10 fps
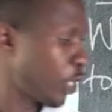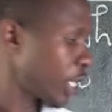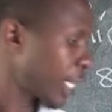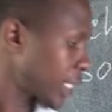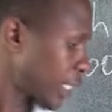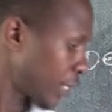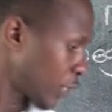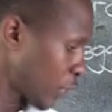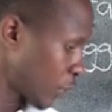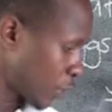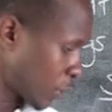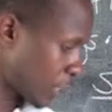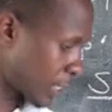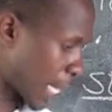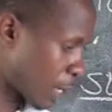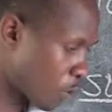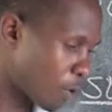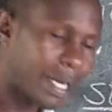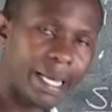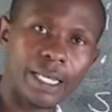Meaning that these are no
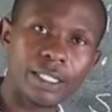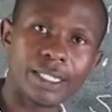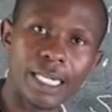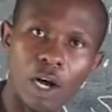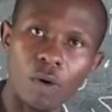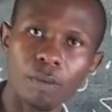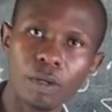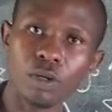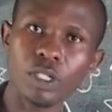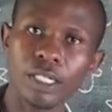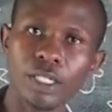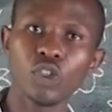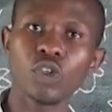longer x now because